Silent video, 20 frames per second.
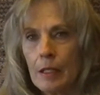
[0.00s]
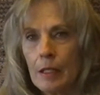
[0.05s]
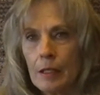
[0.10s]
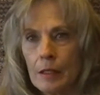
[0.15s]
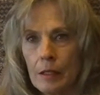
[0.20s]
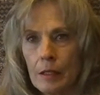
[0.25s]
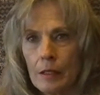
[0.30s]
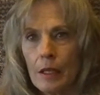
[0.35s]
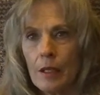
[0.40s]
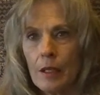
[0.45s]

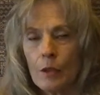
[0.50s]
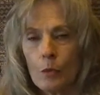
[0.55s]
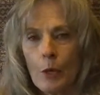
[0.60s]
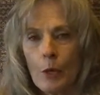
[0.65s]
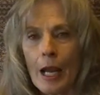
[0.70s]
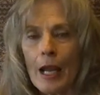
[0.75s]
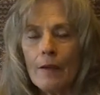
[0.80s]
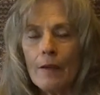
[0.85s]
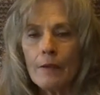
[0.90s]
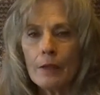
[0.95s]
to
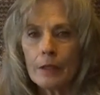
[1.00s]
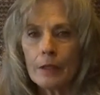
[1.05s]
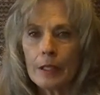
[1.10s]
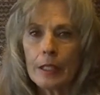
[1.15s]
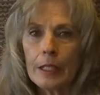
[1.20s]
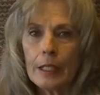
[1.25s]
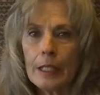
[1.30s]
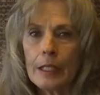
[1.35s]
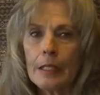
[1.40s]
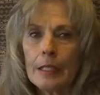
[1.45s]
unravel it,
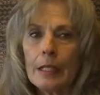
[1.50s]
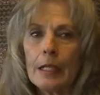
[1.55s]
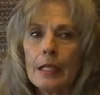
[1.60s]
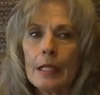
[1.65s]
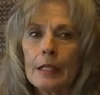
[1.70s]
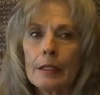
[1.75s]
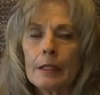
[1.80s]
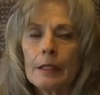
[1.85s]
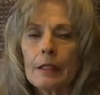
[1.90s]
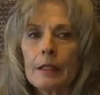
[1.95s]
and
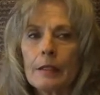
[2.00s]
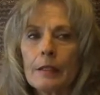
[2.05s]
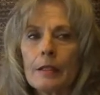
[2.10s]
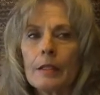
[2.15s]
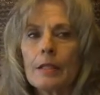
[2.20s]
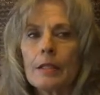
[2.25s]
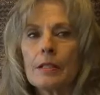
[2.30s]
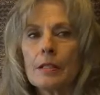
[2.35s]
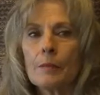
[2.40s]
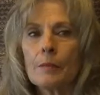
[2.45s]
yet
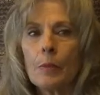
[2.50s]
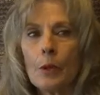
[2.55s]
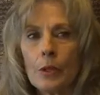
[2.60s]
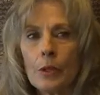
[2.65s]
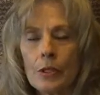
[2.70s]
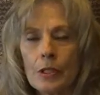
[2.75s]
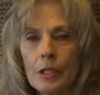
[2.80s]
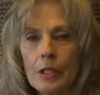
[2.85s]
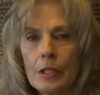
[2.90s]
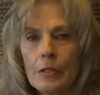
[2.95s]
it's
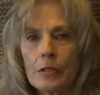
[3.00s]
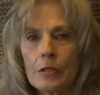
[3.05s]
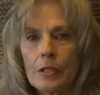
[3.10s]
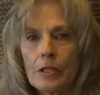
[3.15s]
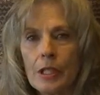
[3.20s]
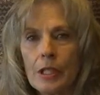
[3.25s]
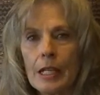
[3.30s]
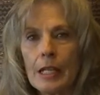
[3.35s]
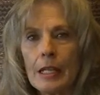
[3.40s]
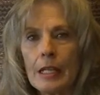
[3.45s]
important to
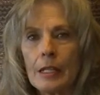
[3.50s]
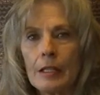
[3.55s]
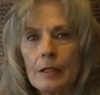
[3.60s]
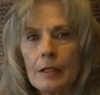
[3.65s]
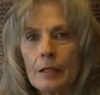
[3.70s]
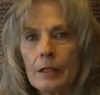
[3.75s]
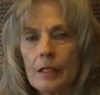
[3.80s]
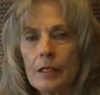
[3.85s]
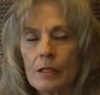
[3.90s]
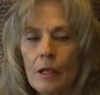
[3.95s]

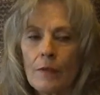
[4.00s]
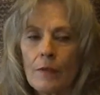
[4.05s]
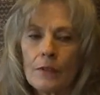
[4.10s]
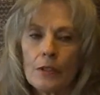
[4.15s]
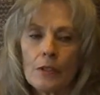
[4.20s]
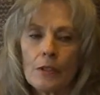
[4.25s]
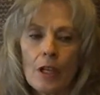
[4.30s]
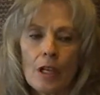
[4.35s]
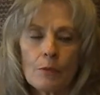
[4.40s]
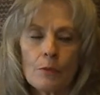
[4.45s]
understand because
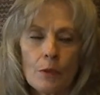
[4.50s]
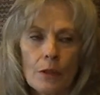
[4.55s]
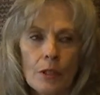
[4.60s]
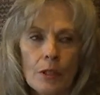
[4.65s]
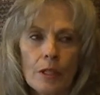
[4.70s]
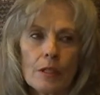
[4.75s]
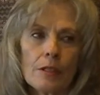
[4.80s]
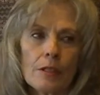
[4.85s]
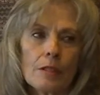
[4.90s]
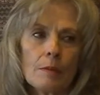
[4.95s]
oftentimes we'll
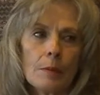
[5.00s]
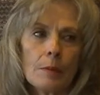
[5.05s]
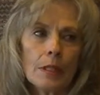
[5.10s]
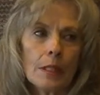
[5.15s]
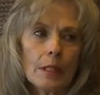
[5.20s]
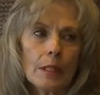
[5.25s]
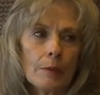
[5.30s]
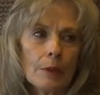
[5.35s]
think of somebody,